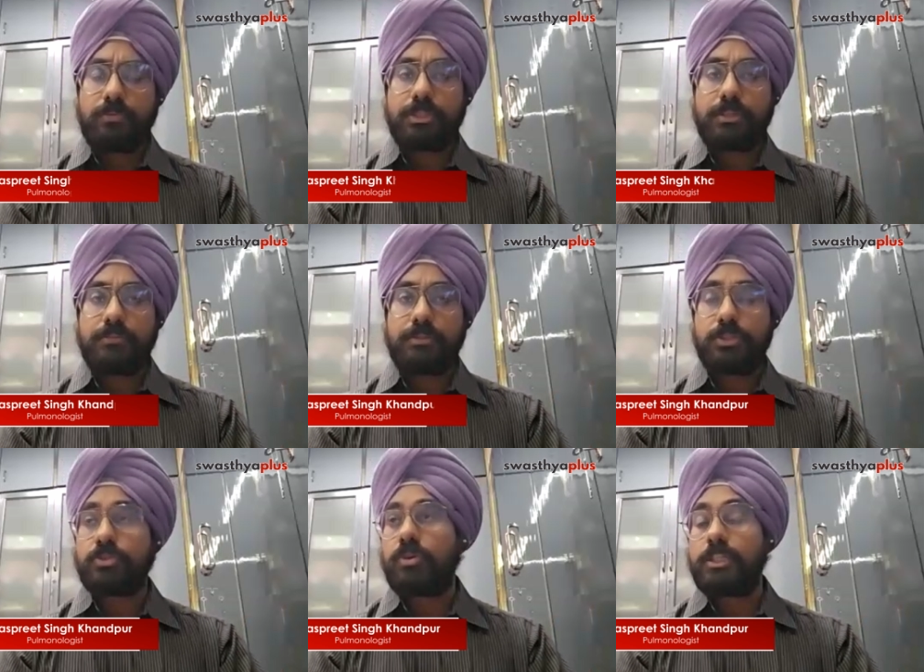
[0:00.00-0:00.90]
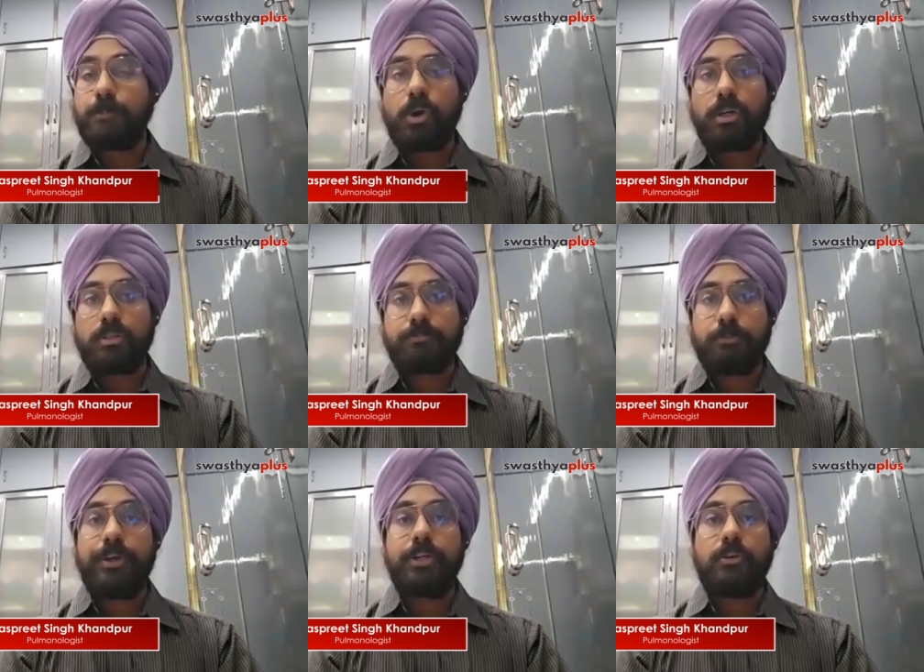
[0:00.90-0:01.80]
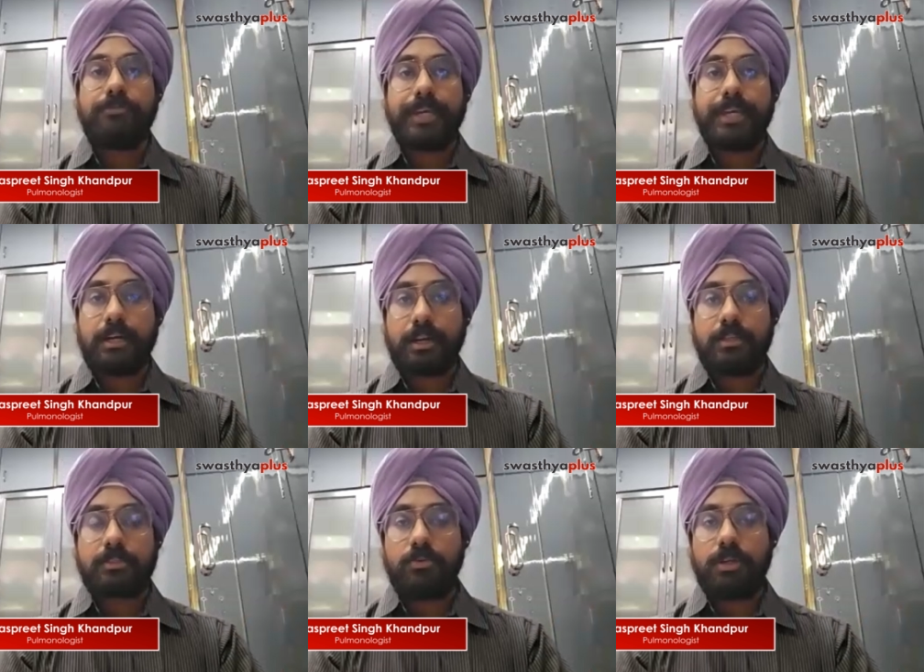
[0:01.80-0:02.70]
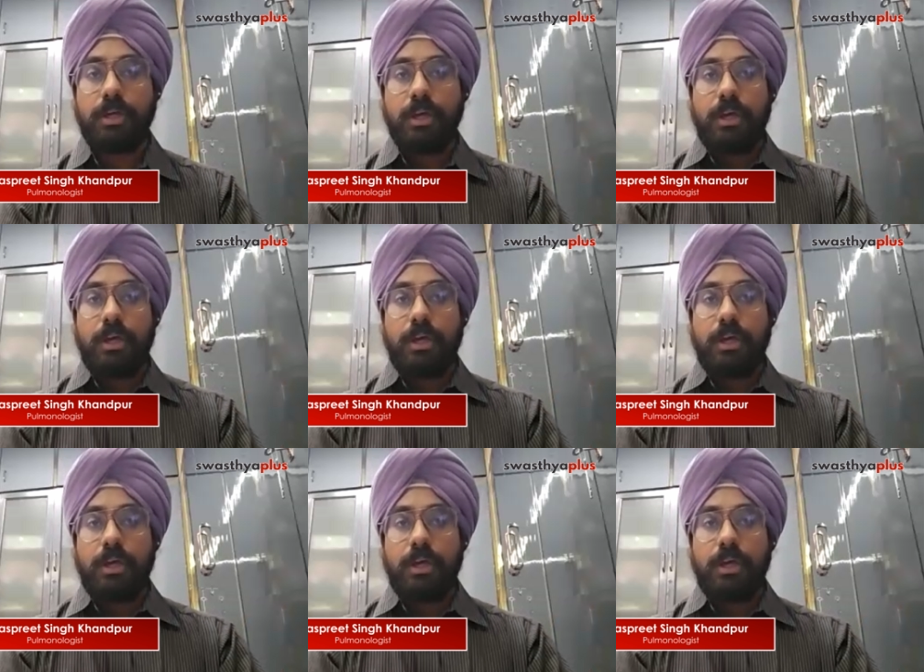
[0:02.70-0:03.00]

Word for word: which gives which is called as POCUS, point of care ultrasound,